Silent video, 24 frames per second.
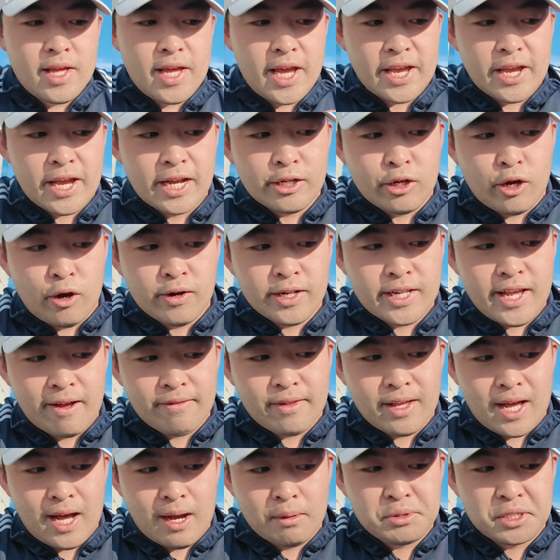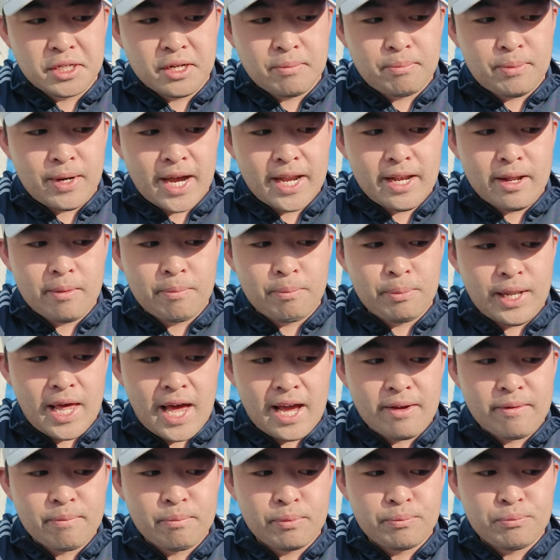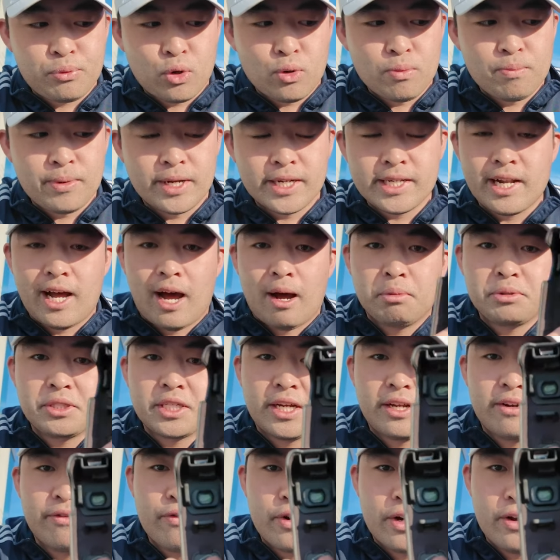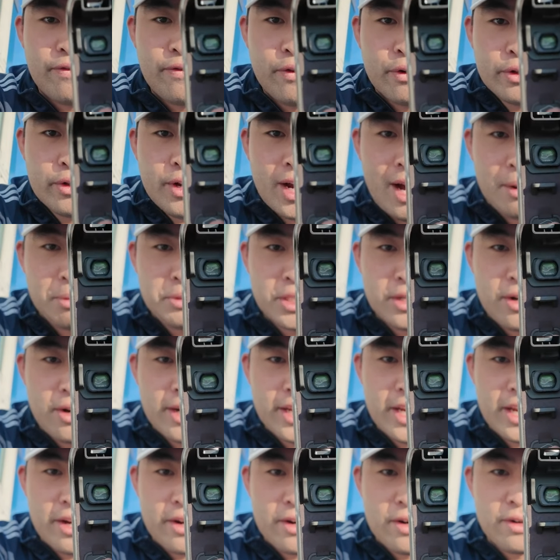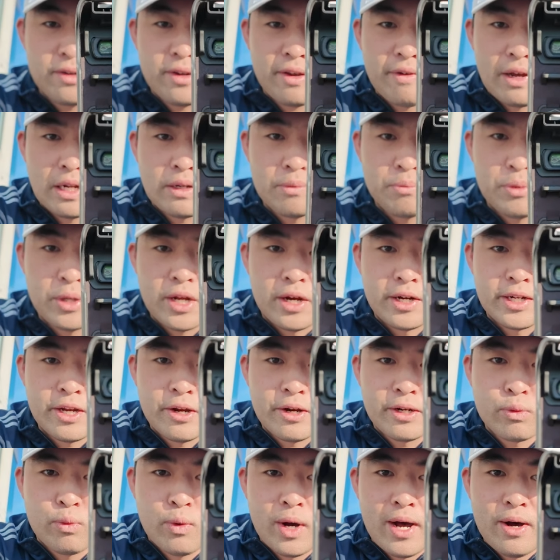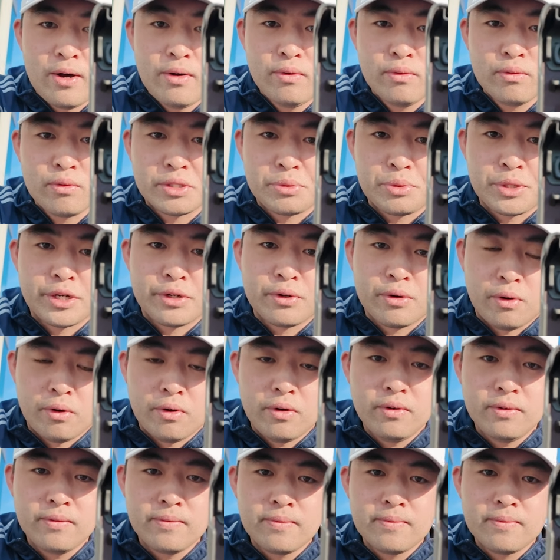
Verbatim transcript: And you guys always have the option to buy the black pro mist option for the filter option on here. You guys can put it on there as well, which is pretty cool.